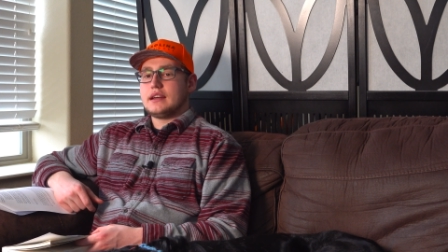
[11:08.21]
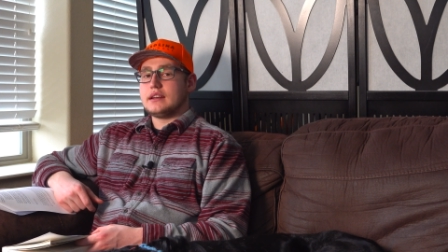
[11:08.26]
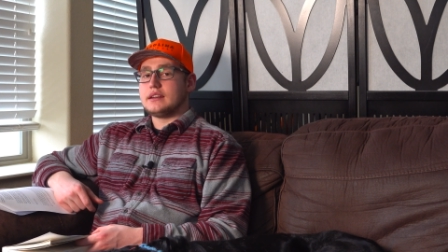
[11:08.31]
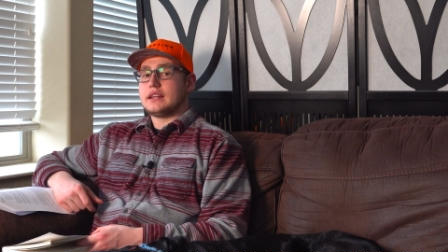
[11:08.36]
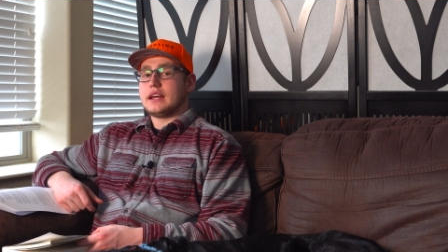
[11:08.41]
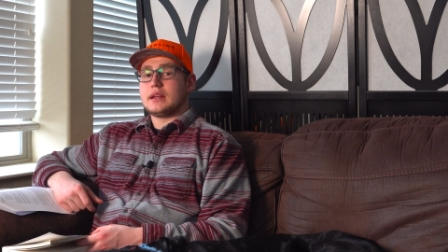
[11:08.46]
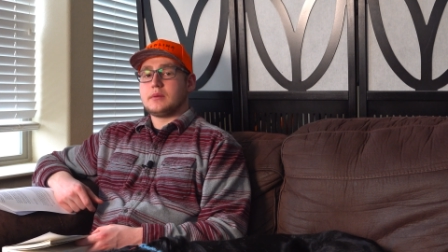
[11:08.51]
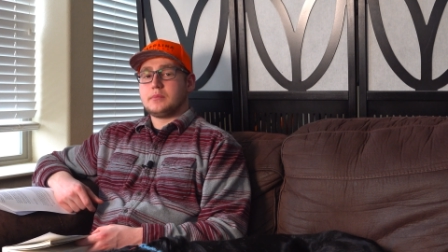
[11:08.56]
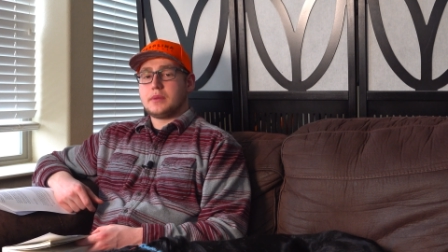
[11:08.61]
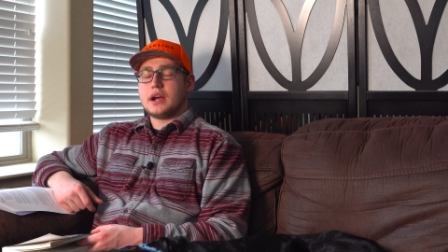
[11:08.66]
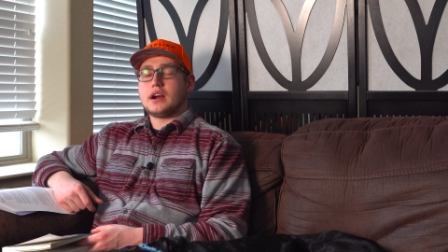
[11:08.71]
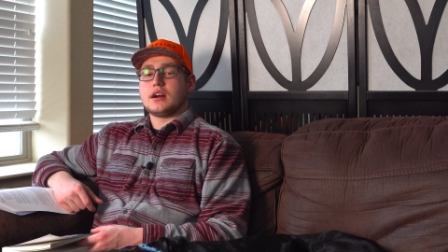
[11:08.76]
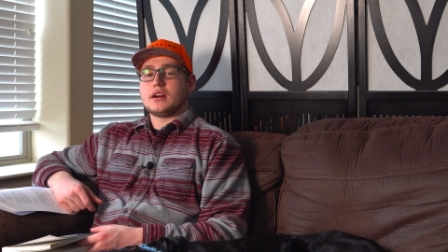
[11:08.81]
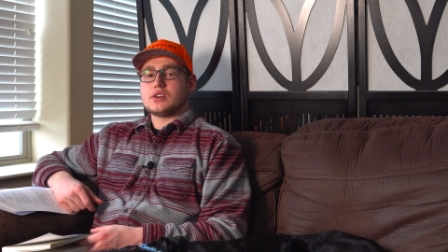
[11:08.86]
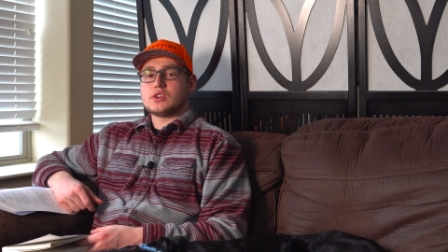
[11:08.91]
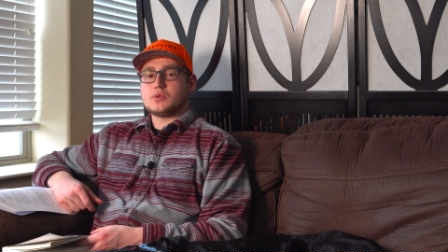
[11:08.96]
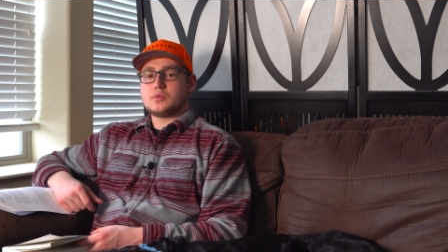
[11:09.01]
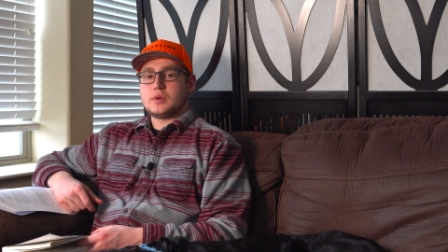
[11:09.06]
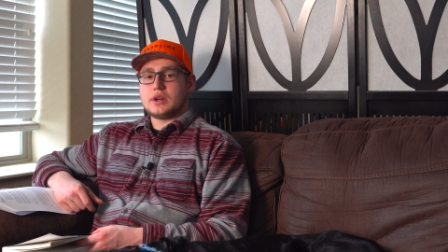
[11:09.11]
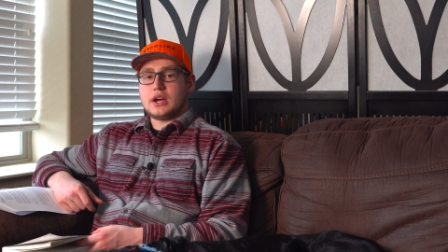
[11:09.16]
dead
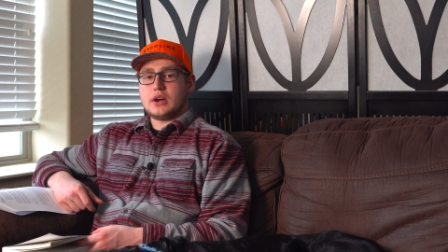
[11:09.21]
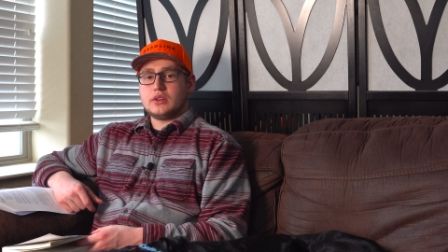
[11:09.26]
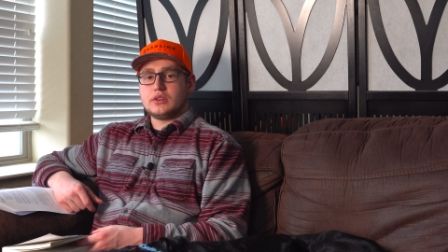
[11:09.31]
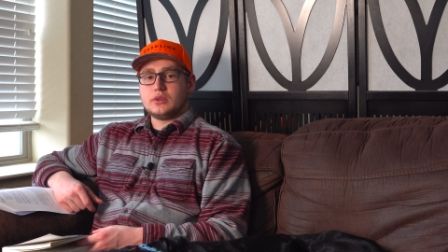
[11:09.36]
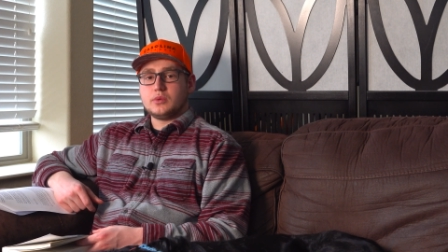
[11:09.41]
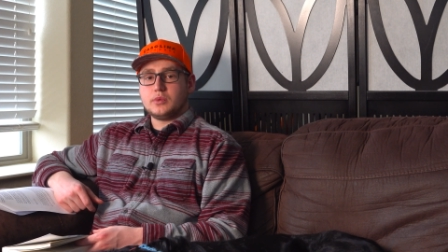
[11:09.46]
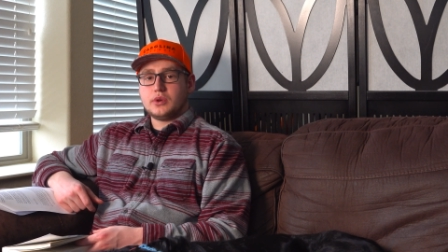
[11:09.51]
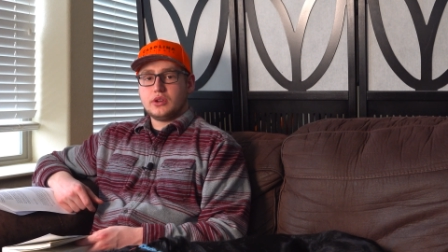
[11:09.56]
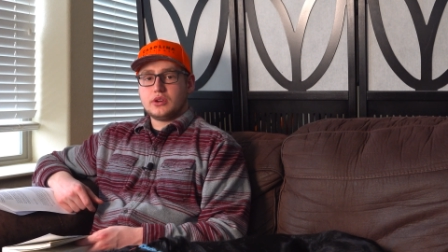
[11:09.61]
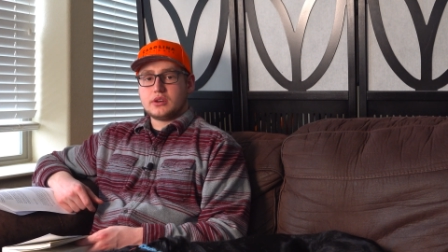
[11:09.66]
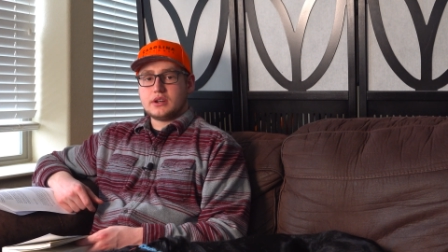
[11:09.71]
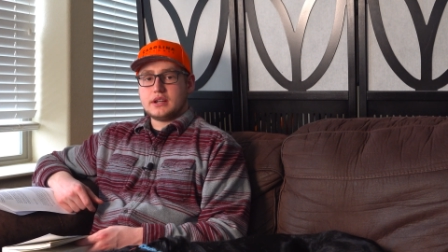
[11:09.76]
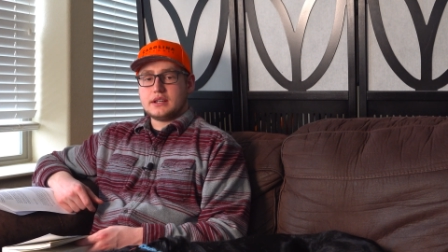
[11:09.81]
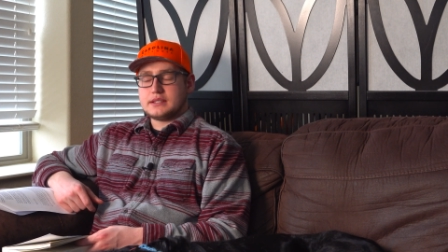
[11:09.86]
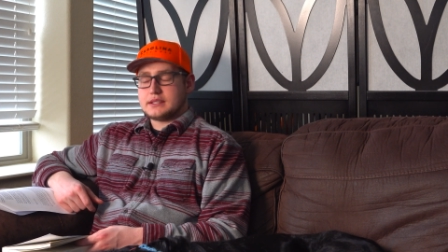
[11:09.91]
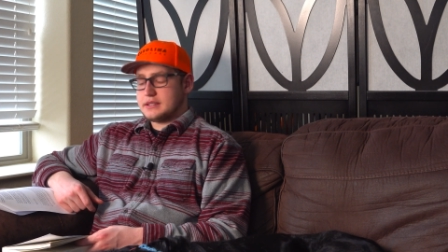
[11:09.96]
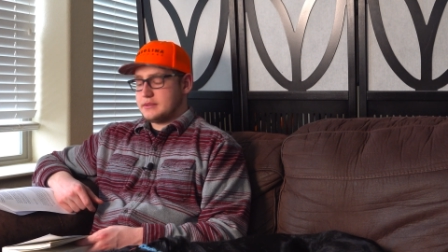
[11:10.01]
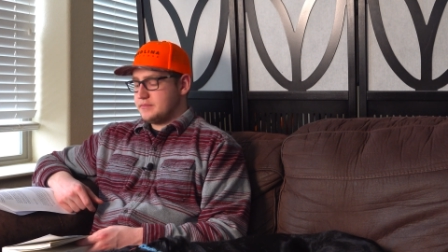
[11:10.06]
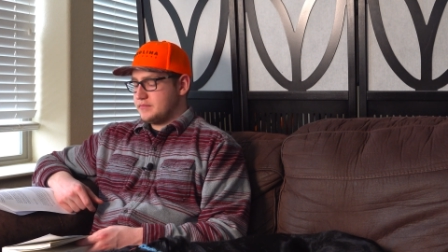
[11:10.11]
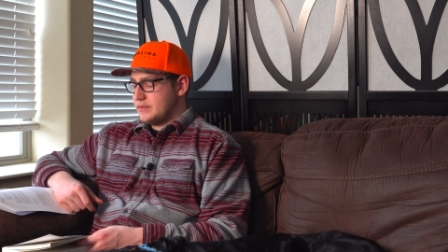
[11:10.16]
bears when out in the
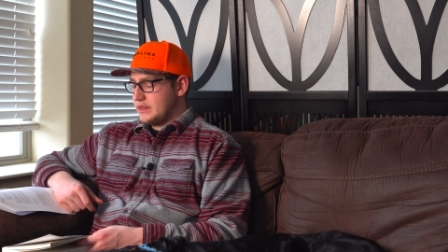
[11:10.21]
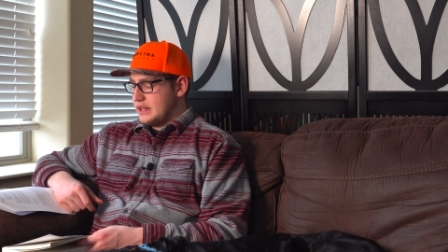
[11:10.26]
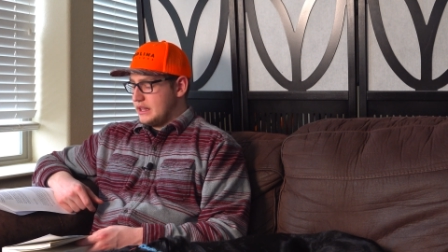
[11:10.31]
wilderness.